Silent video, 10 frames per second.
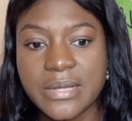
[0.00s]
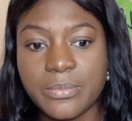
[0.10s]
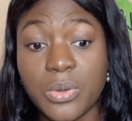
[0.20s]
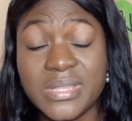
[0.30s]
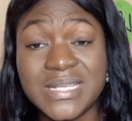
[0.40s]

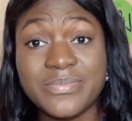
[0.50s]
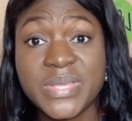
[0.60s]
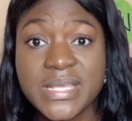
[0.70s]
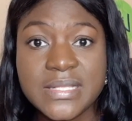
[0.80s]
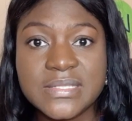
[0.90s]
what that
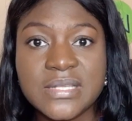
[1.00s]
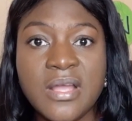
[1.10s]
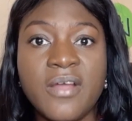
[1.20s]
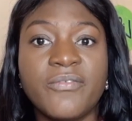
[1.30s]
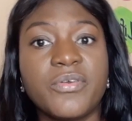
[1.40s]
means
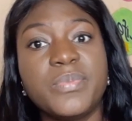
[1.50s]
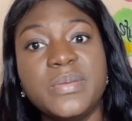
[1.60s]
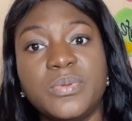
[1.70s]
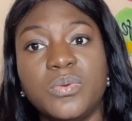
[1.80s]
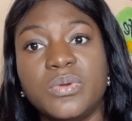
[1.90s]
for
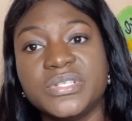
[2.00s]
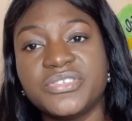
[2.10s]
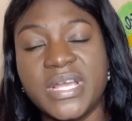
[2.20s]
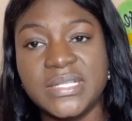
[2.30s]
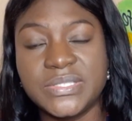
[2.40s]
people who are
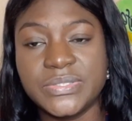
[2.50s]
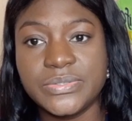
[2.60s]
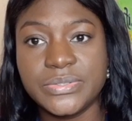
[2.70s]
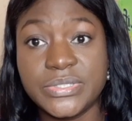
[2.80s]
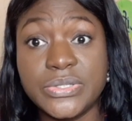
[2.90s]
trying
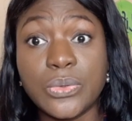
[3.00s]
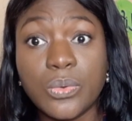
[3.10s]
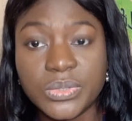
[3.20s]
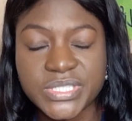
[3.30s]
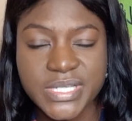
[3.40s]
to
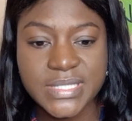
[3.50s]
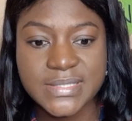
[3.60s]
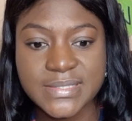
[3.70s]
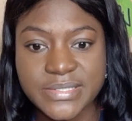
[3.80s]
negotiate